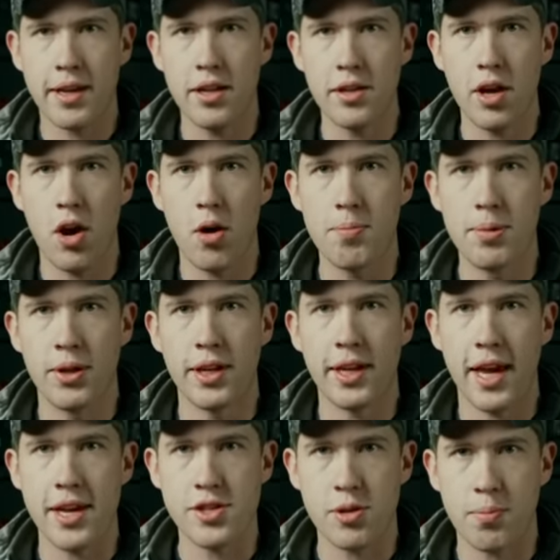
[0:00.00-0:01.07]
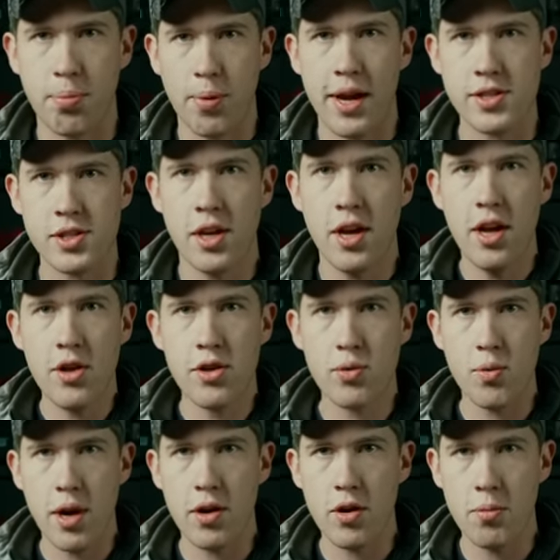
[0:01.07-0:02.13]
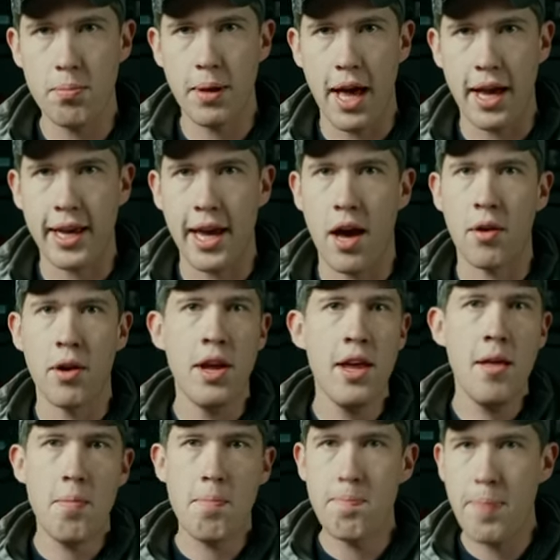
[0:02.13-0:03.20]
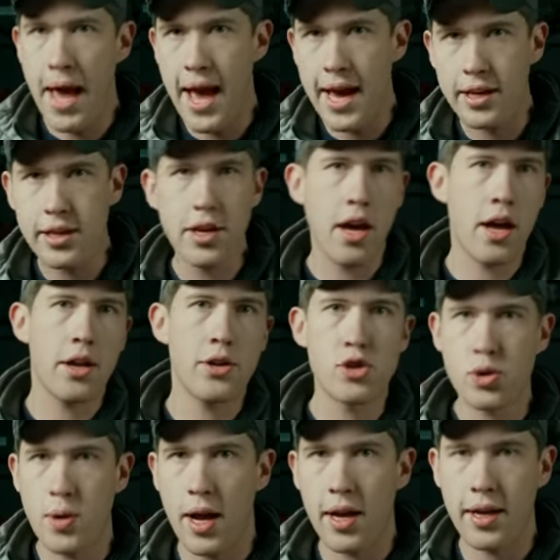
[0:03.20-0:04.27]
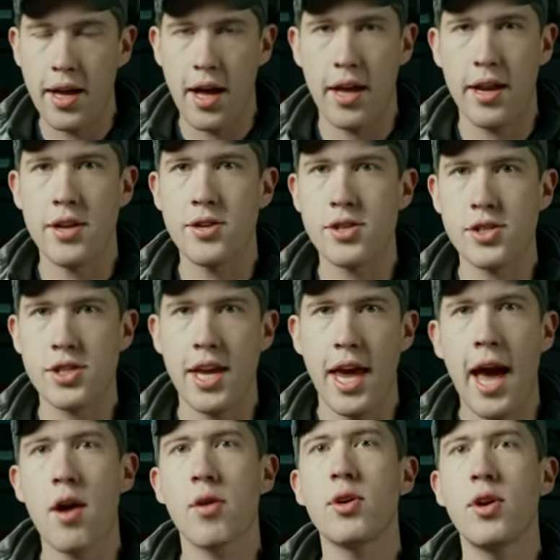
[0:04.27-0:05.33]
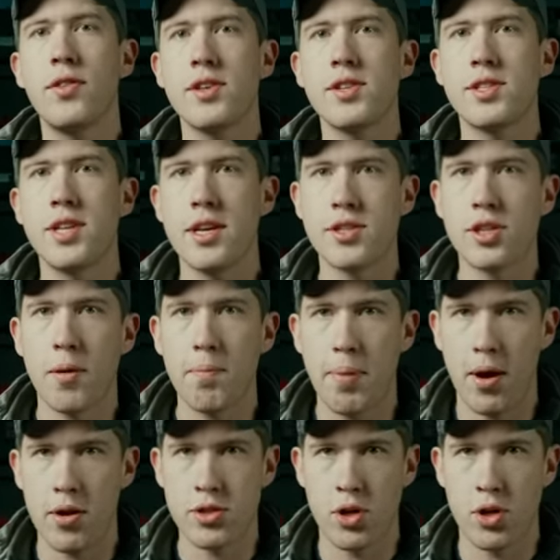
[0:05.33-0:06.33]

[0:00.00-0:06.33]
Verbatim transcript: can go building a suppressed 300 blackout, bag gun, truck gun, and just see how good this is compared